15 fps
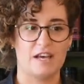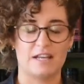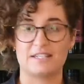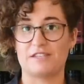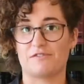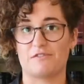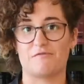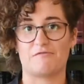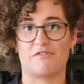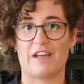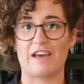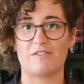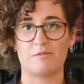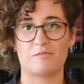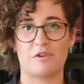different
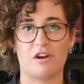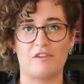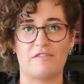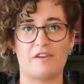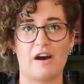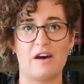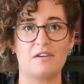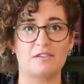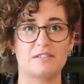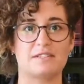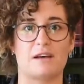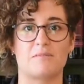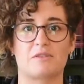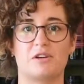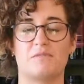flavour profiles.
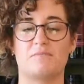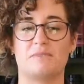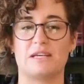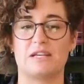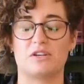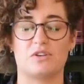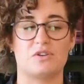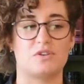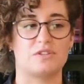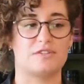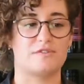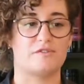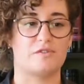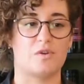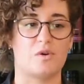Some can be used
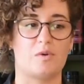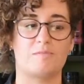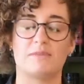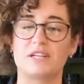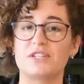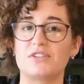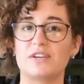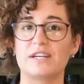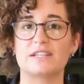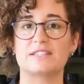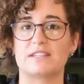for bittering,